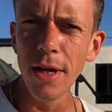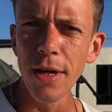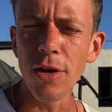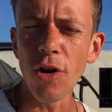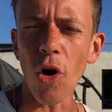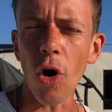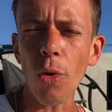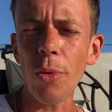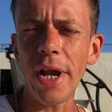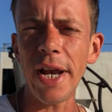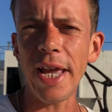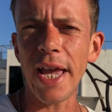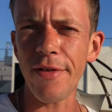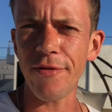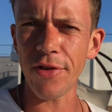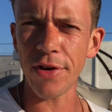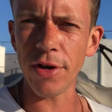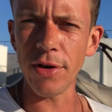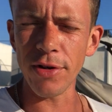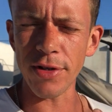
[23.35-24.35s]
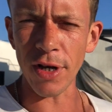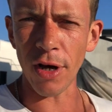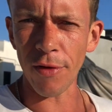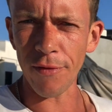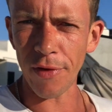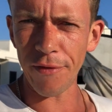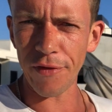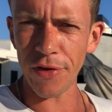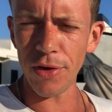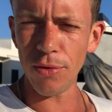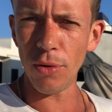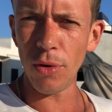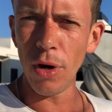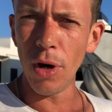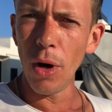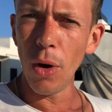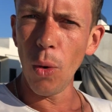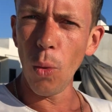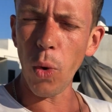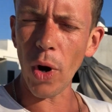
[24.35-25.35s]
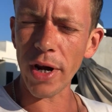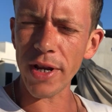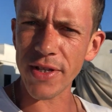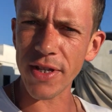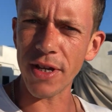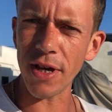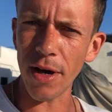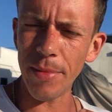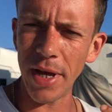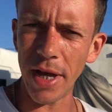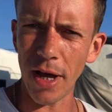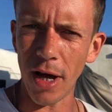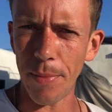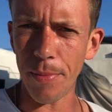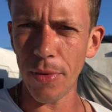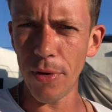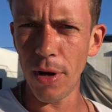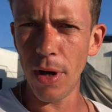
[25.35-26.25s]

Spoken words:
you already have a good overview what is coming up